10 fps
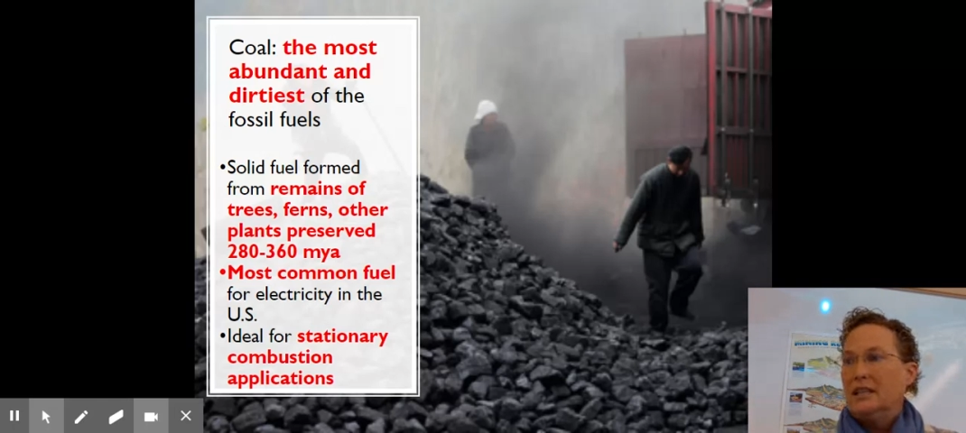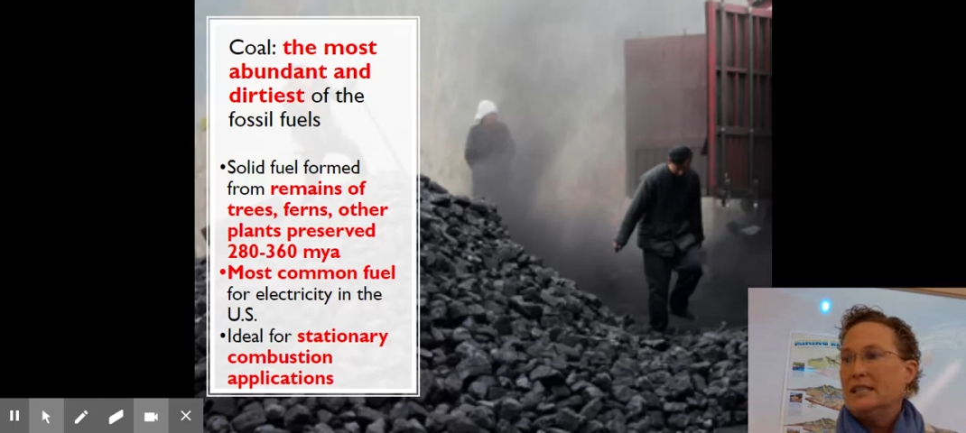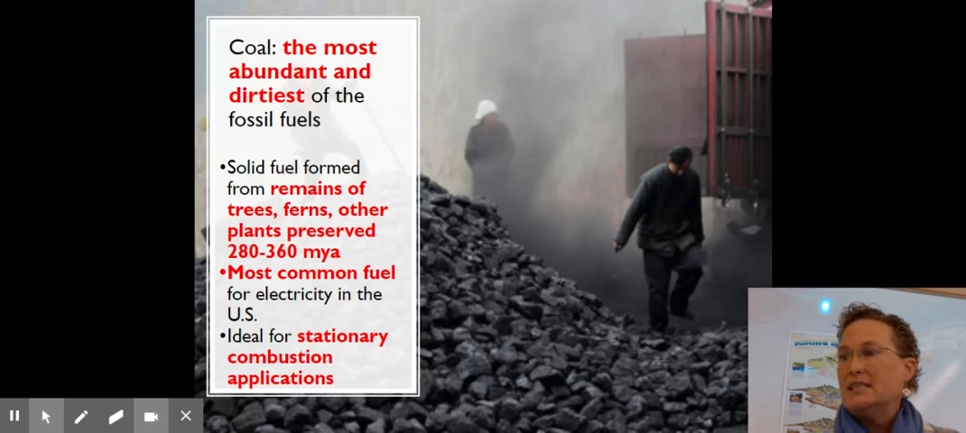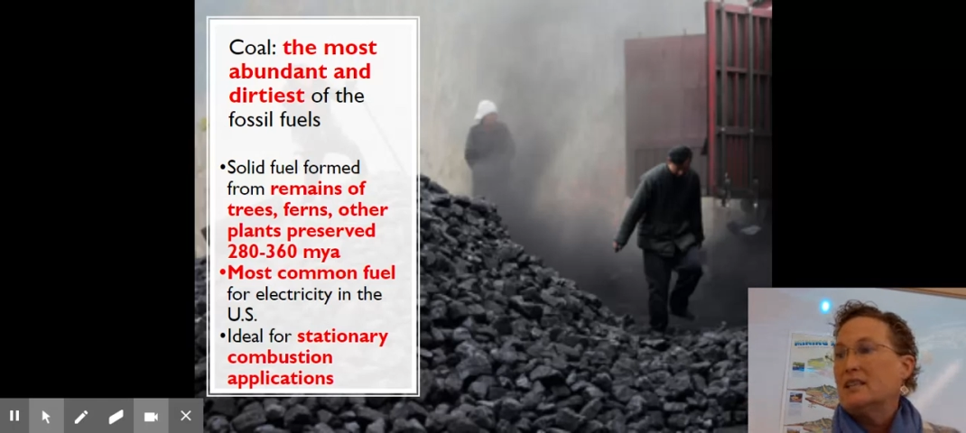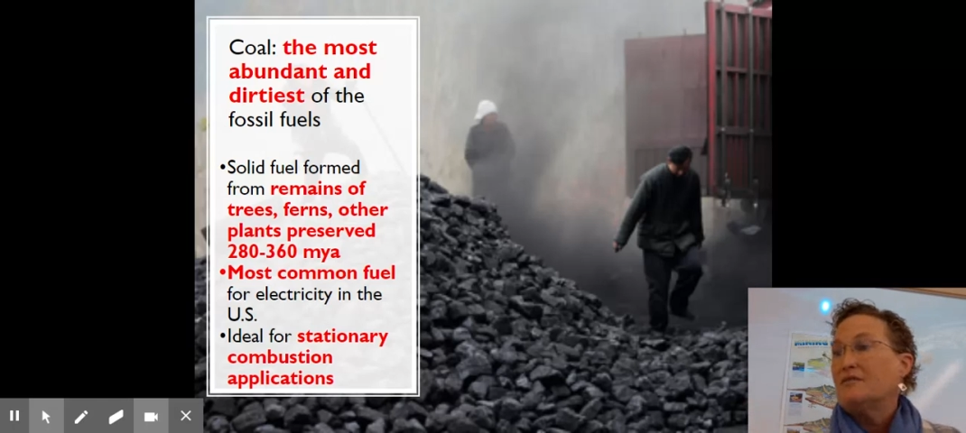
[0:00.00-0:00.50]

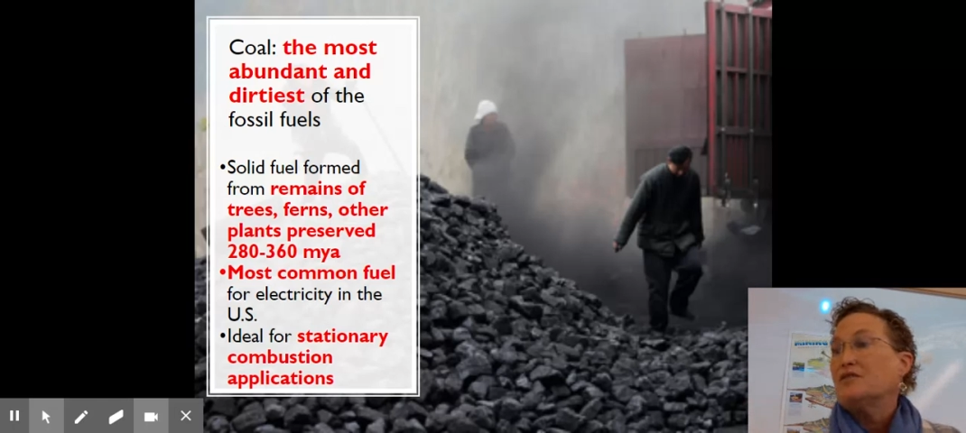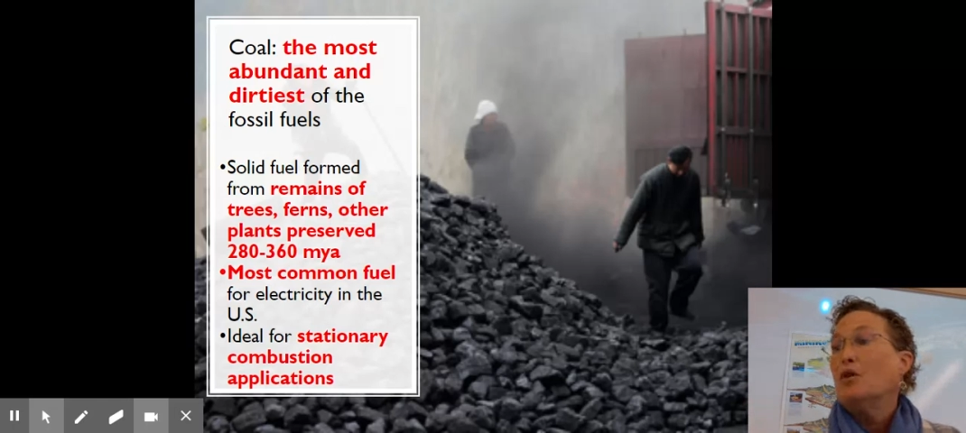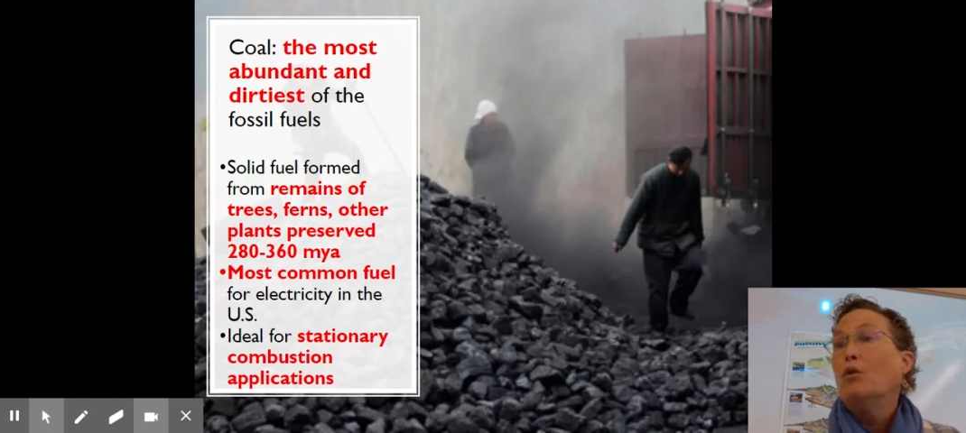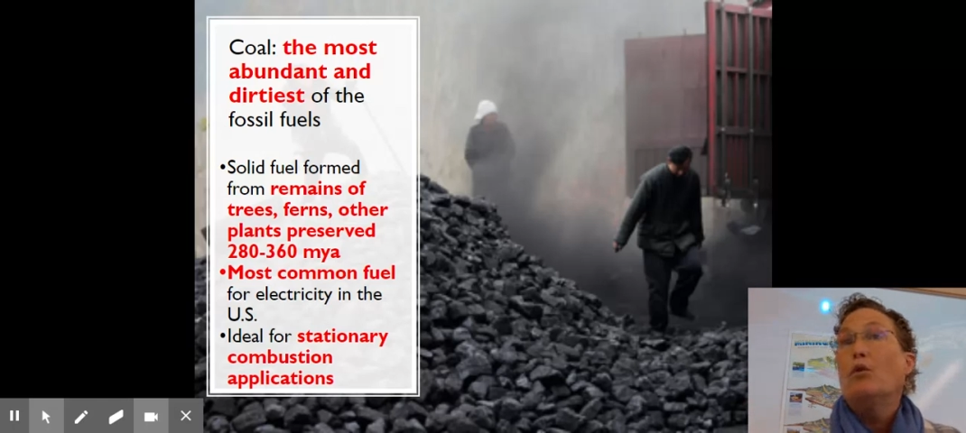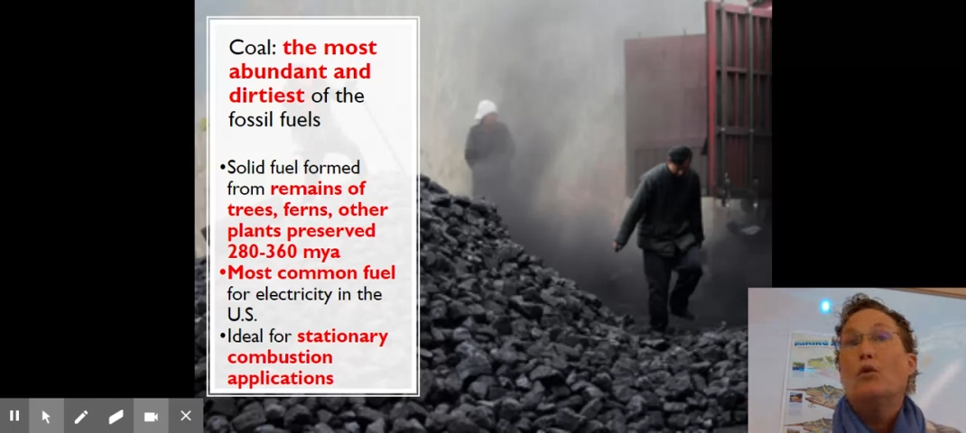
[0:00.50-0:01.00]
This stuff's
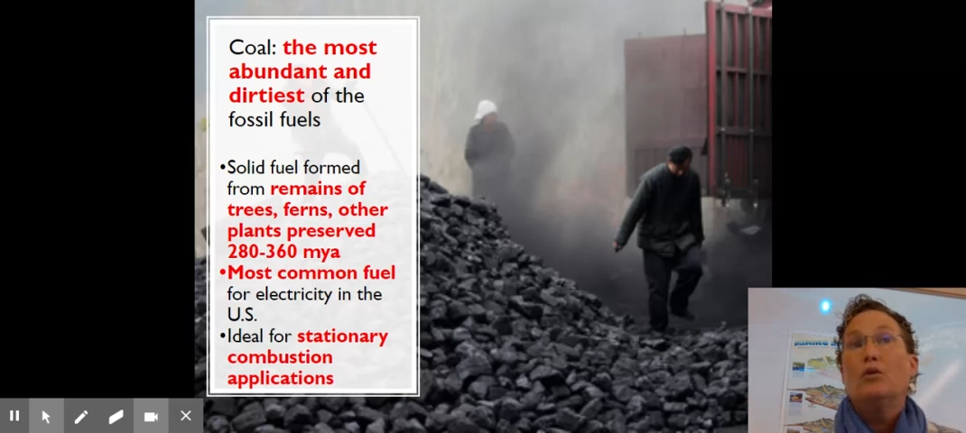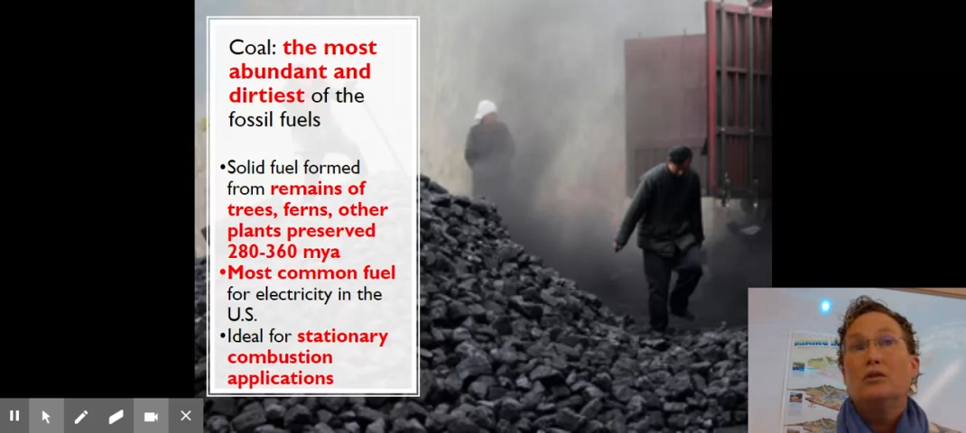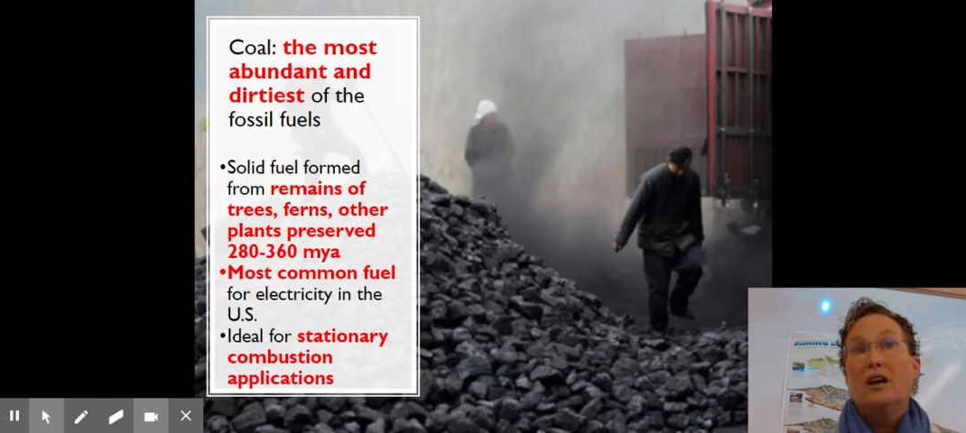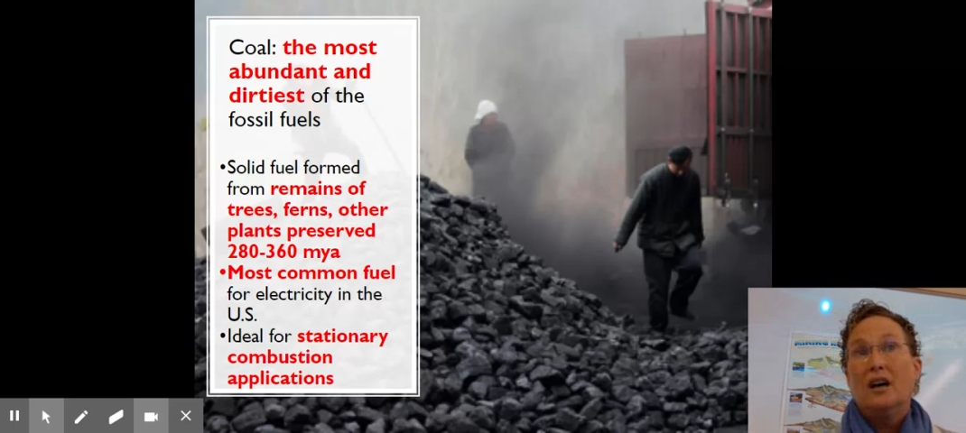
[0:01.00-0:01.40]
old,